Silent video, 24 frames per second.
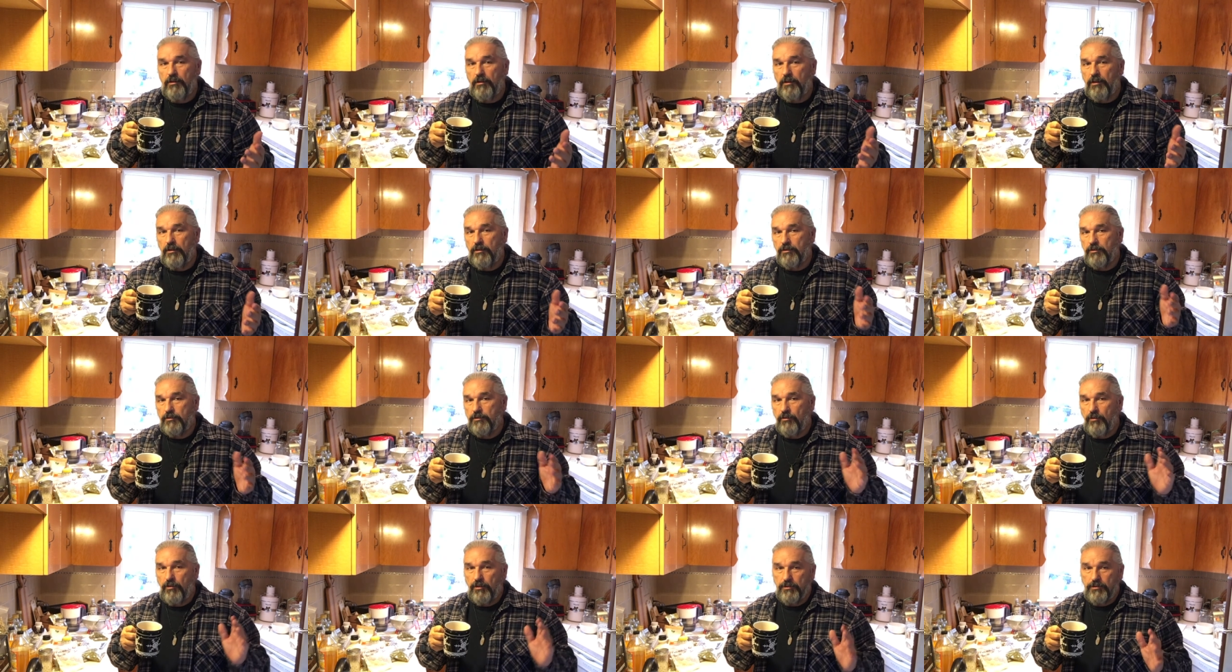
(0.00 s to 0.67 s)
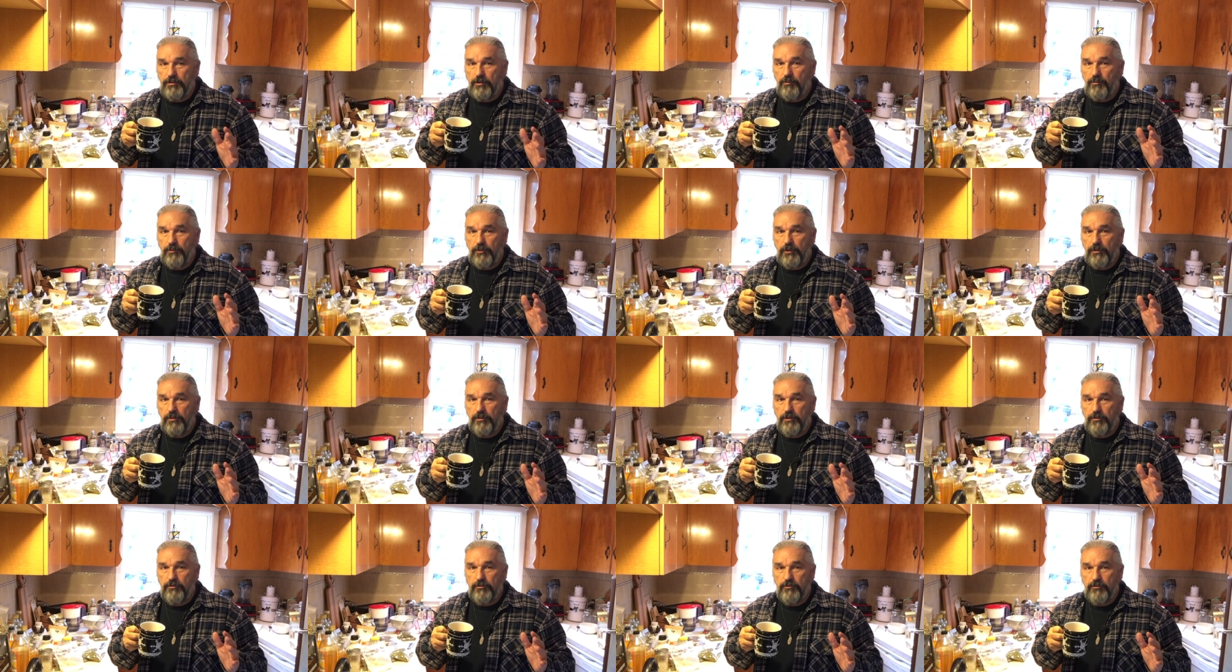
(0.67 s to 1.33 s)
And it's not something
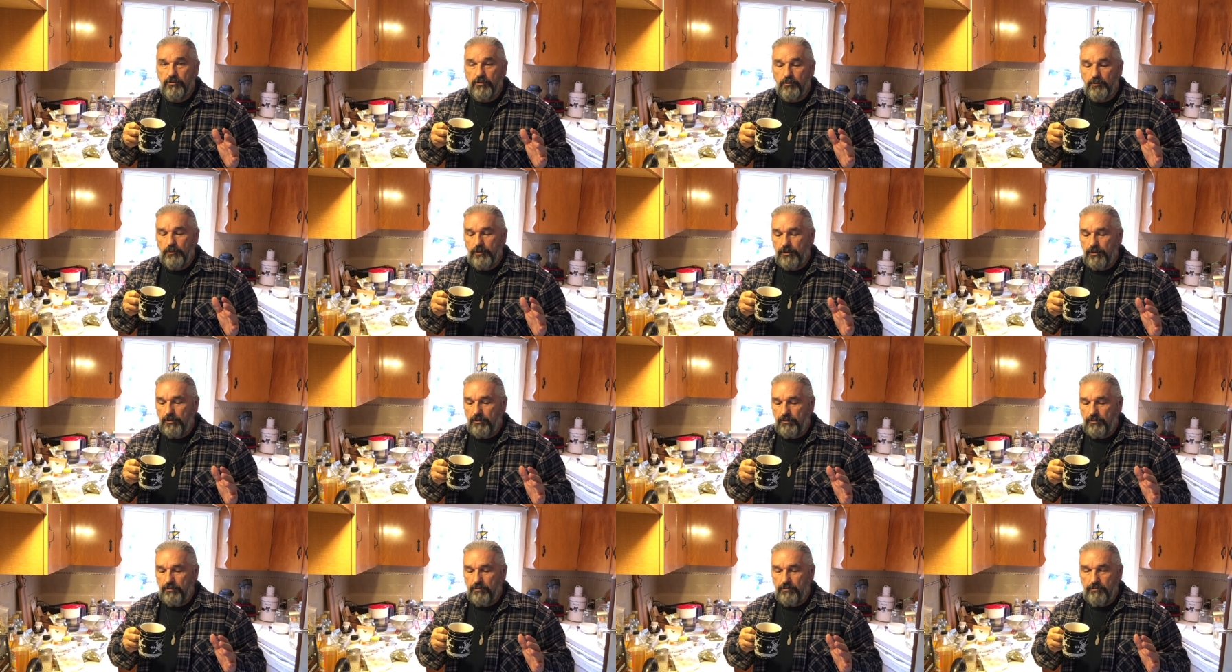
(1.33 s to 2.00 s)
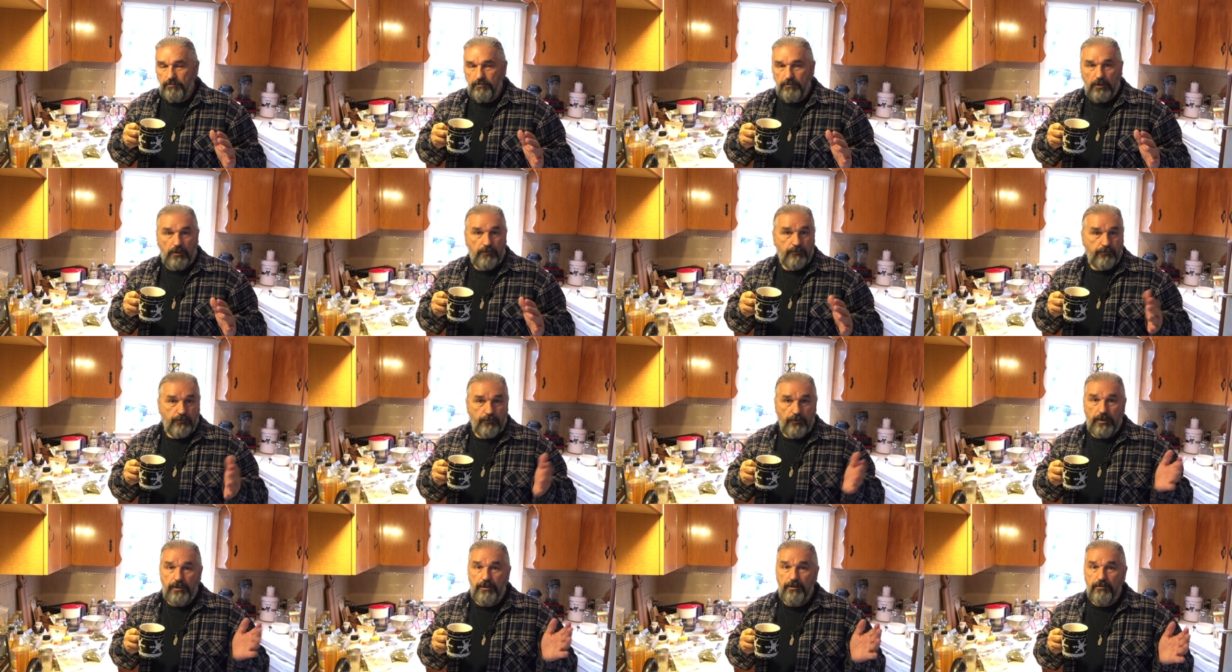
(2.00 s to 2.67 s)
that you should be
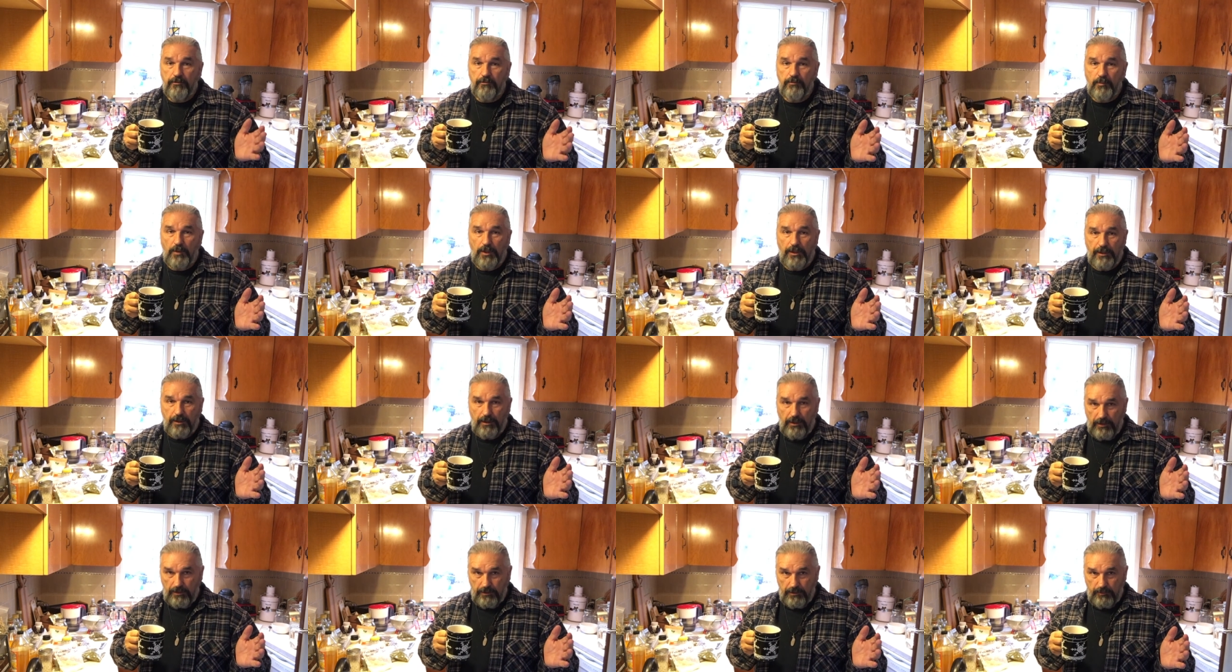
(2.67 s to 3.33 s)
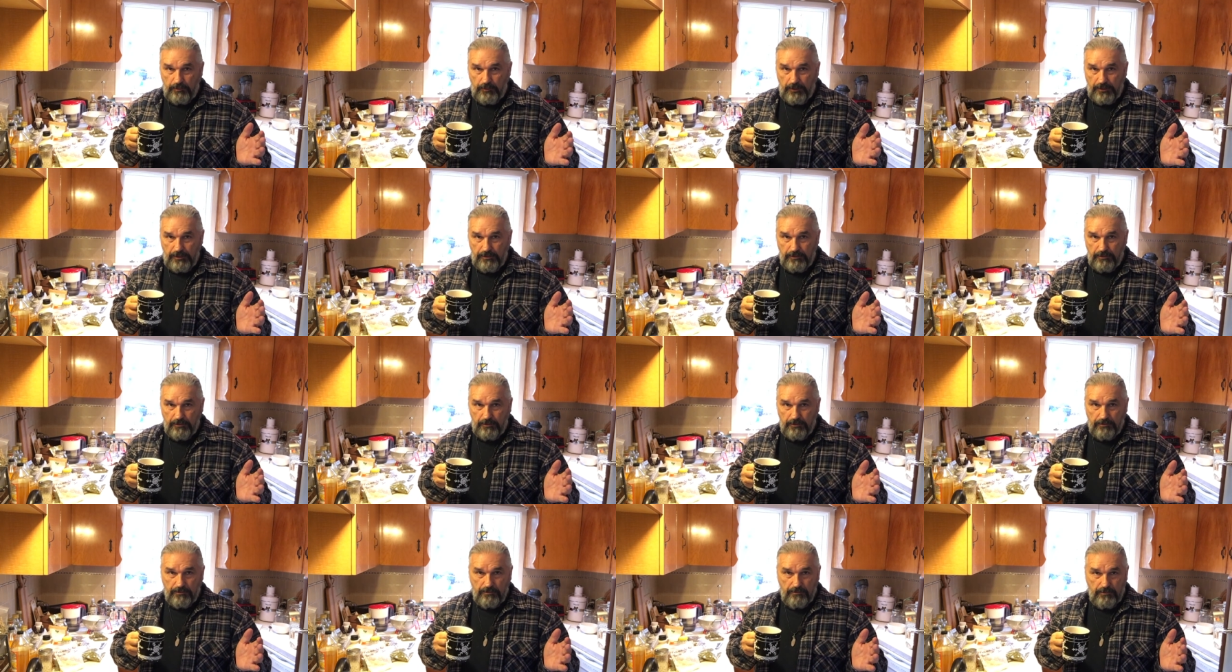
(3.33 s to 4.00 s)
afraid of by any
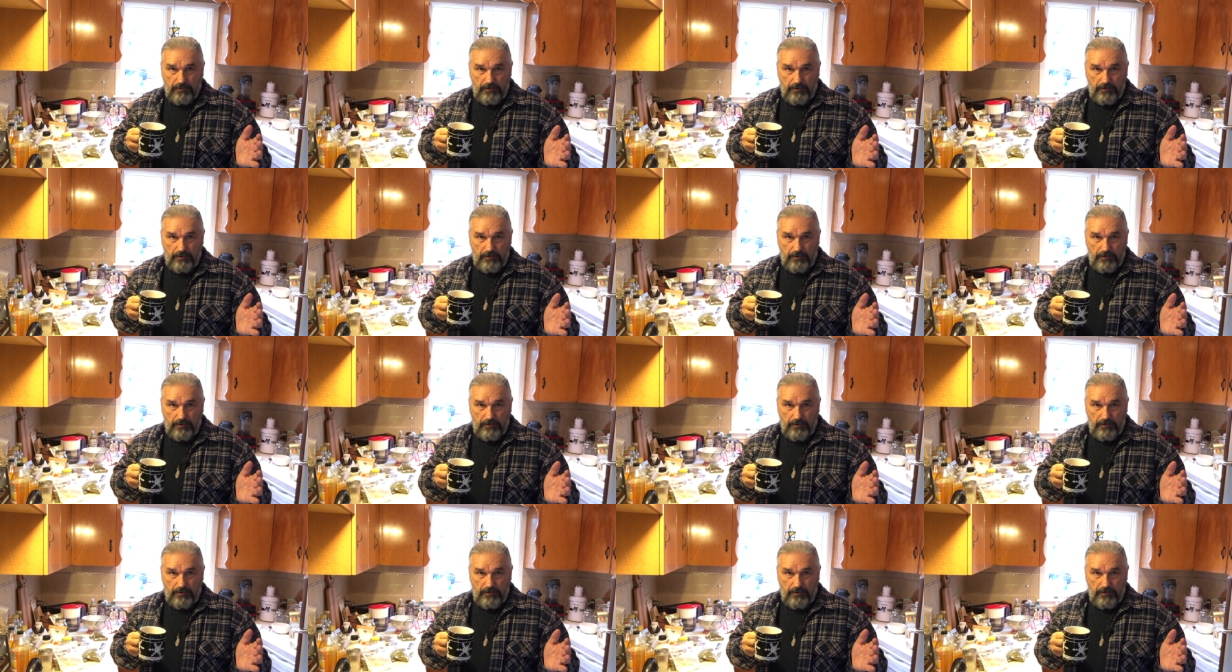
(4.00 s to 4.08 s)
means.